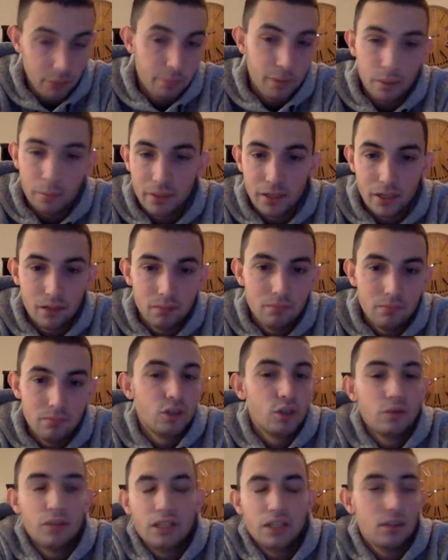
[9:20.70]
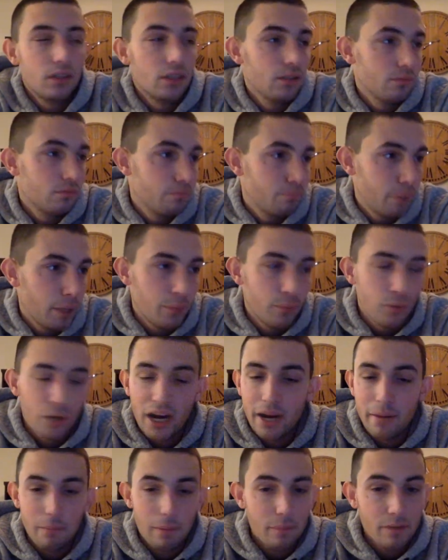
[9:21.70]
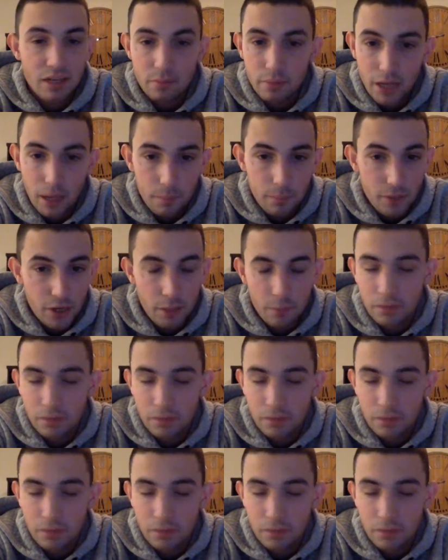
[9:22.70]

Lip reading: Bierman, Bear Bryant, maybe he could be up there.